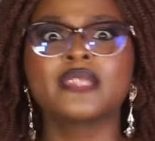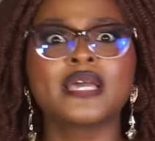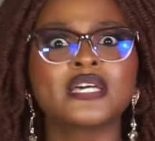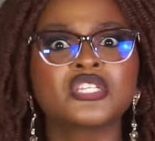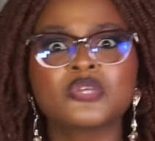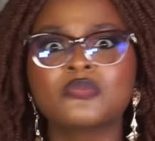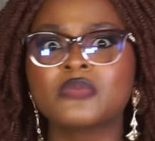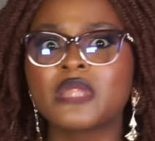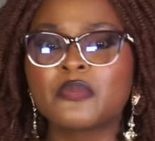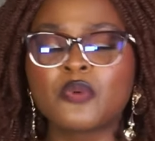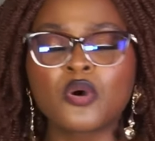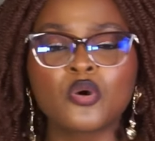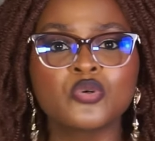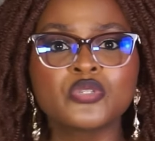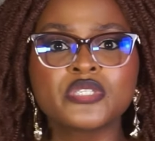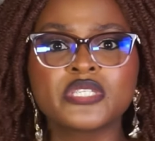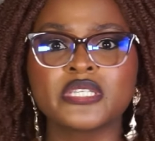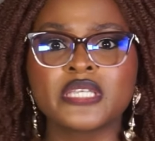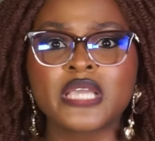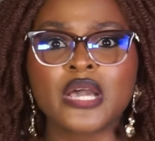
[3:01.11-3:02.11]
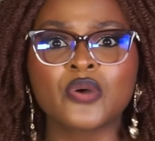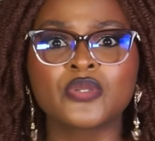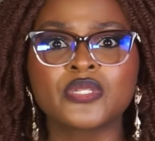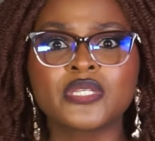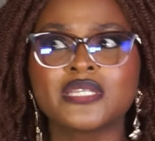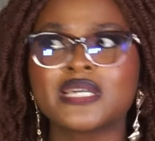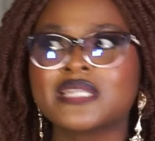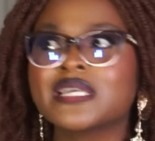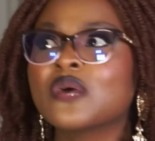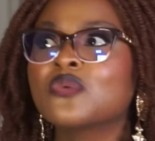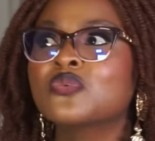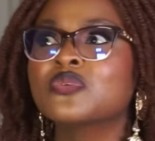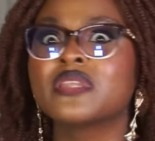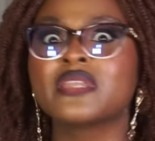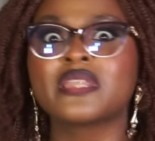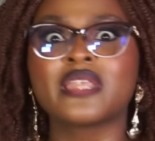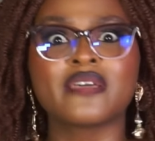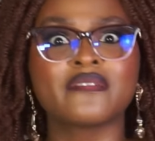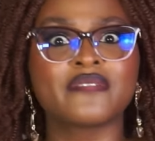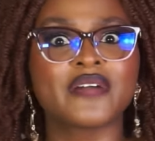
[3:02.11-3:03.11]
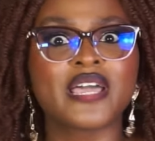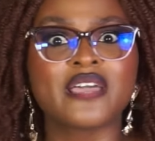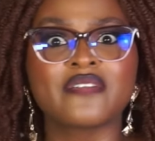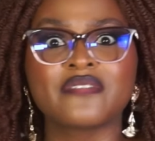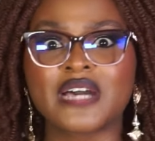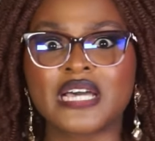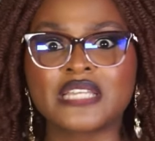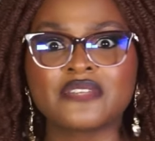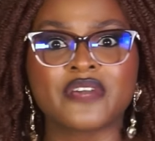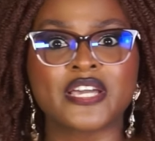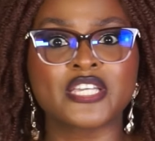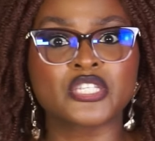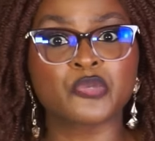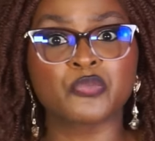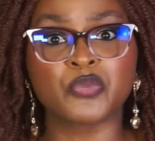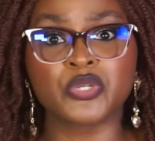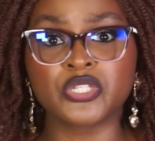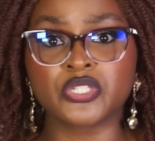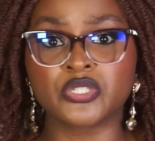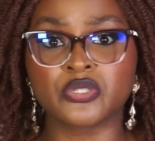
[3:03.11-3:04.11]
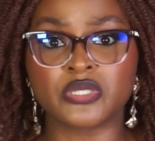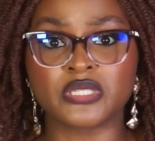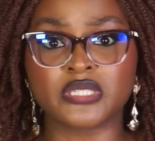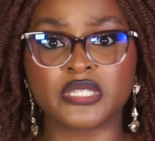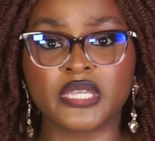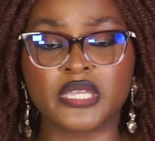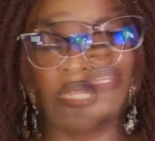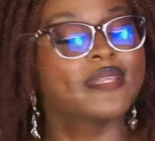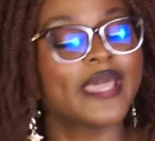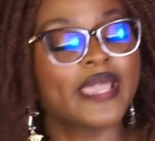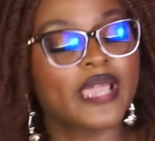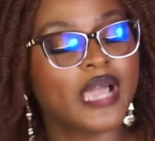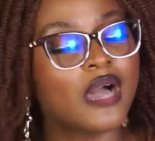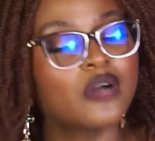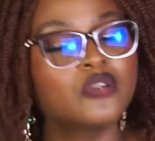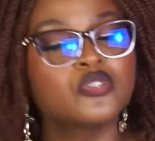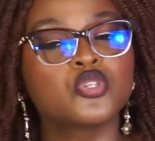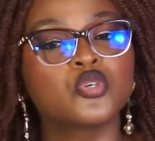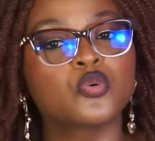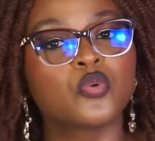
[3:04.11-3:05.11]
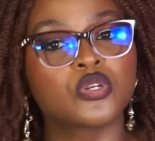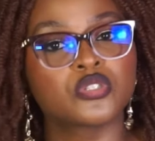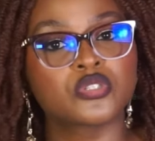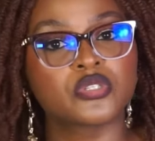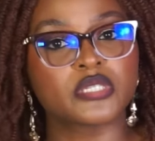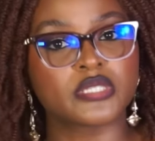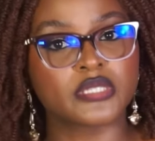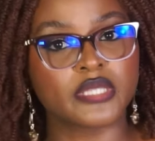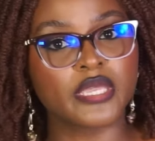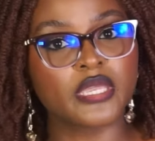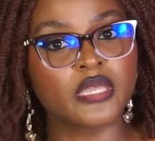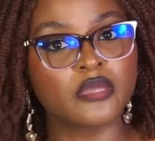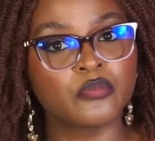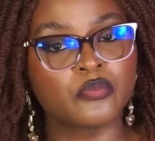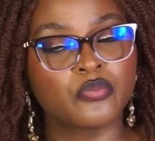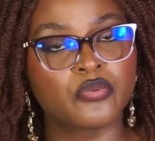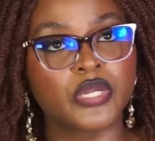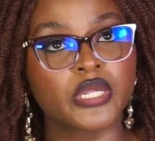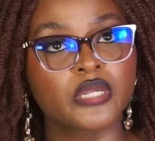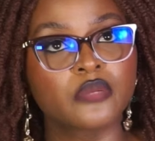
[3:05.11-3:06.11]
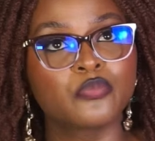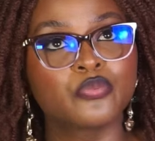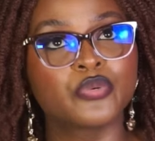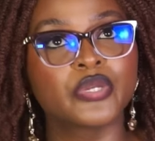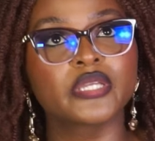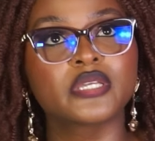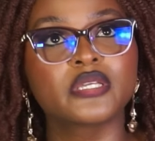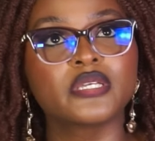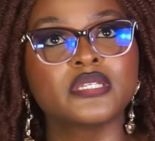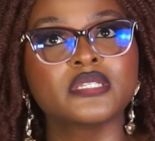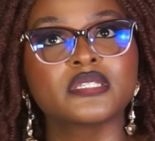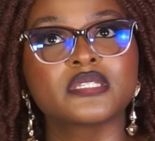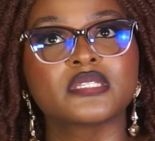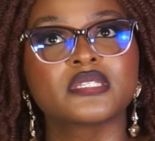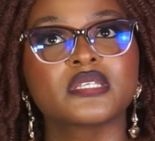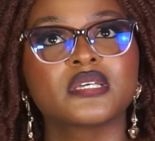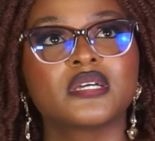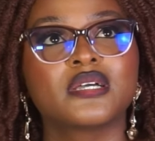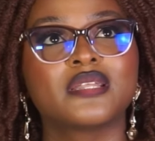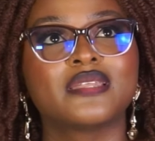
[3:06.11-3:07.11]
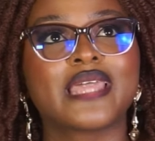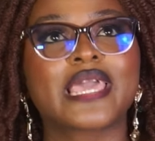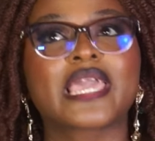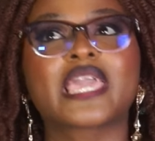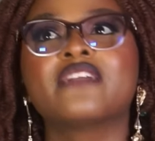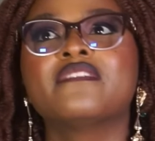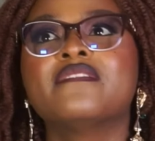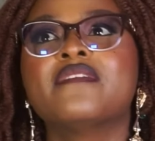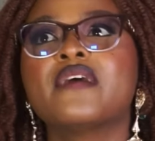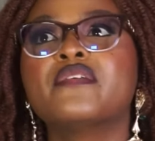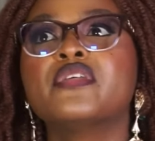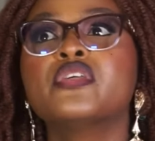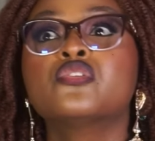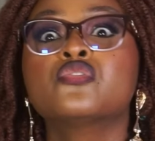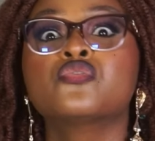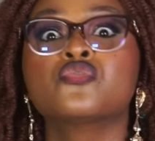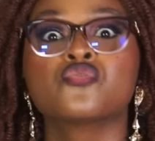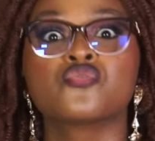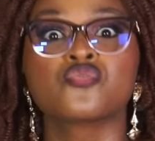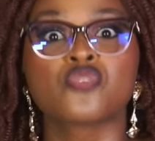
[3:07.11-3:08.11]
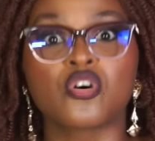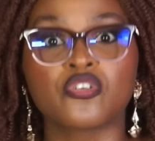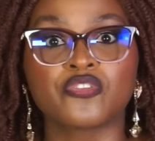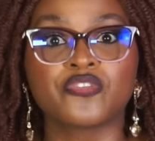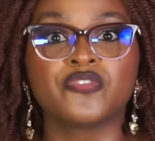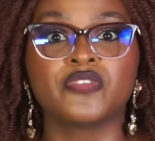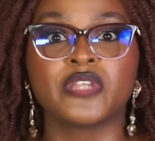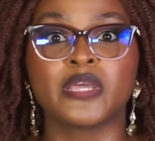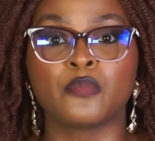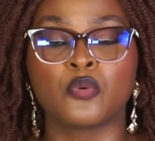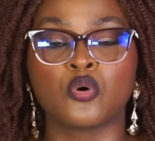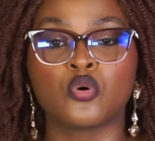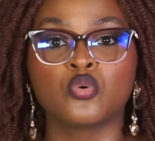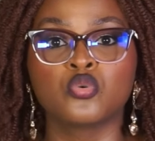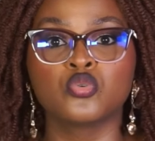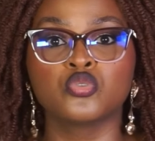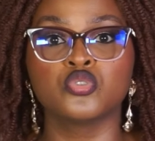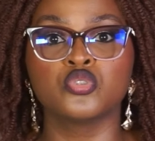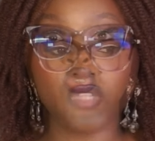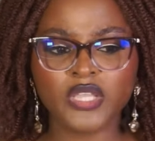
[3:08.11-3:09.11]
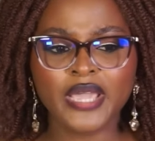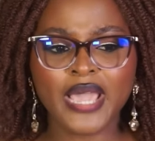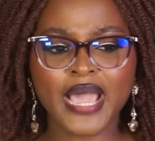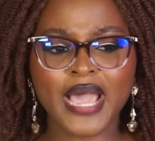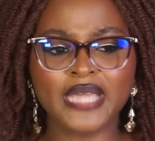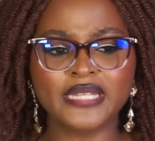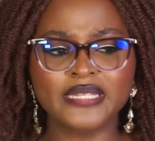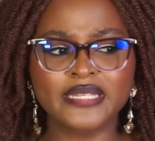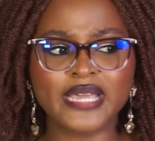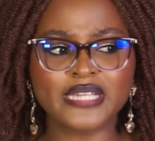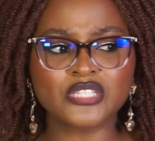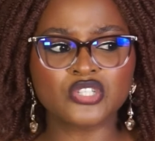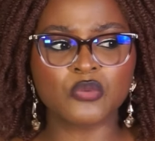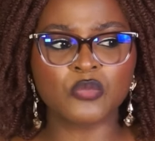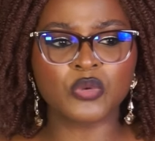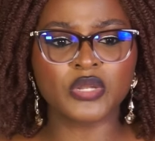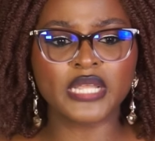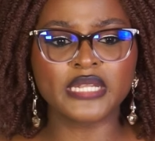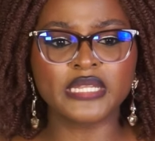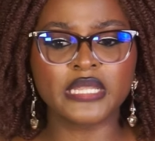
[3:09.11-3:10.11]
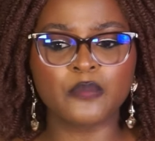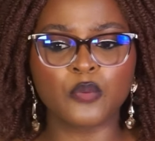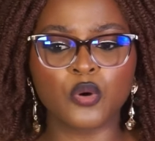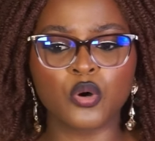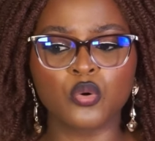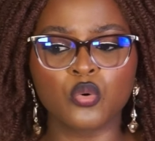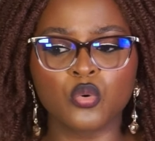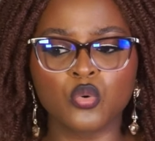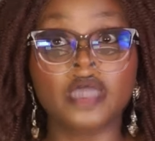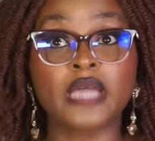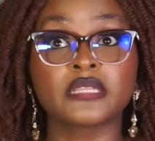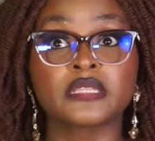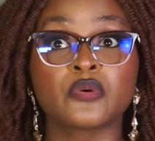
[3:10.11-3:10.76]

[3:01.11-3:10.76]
There are some neighborhoods in Yaoundé that I would never ever advise somebody to stay in. Like, how do you want to stay in brick? Brick is like a very rough neighborhood, you know. And there are some other neighborhoods.